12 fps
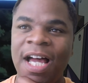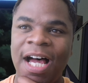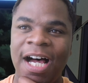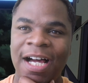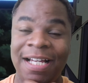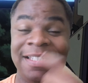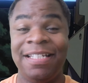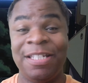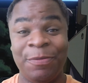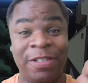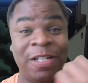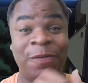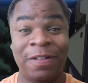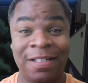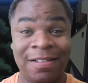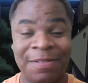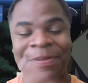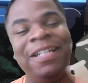as he is with everyone
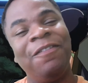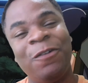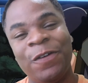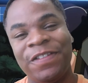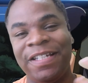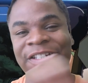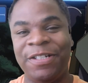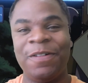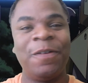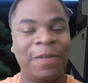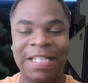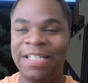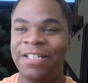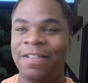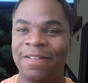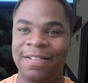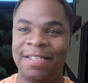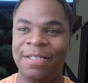else. But of course they joke with each
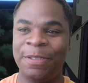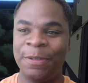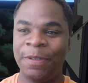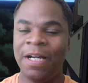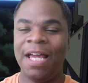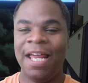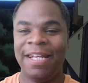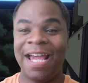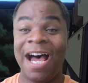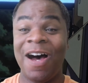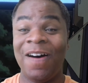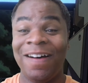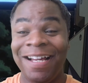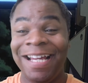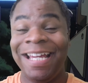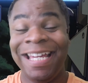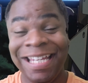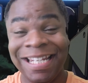other too. Now,
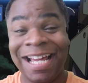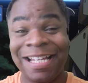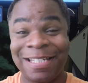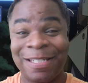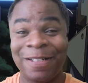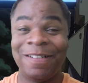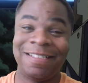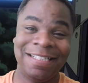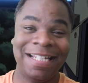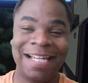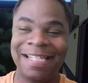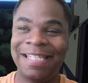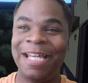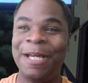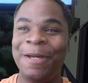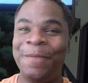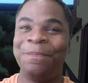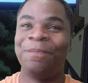he likes her, she likes
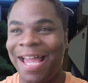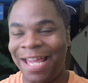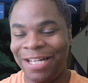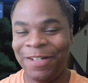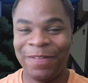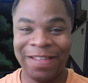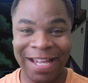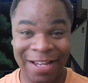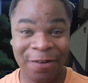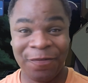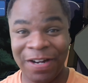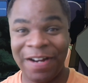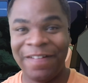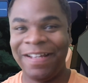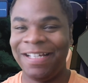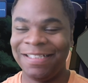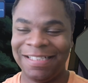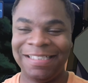him. And you know, they are
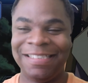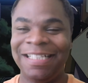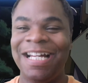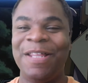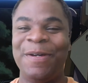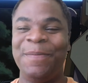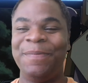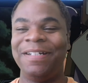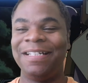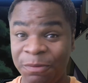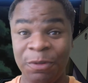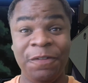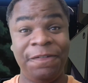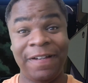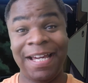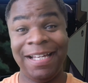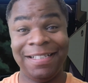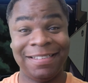very like together. But
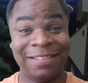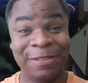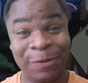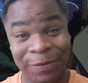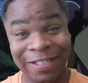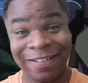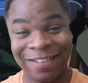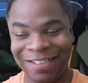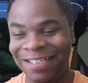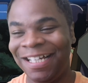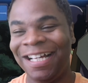Wufei is a little weirder.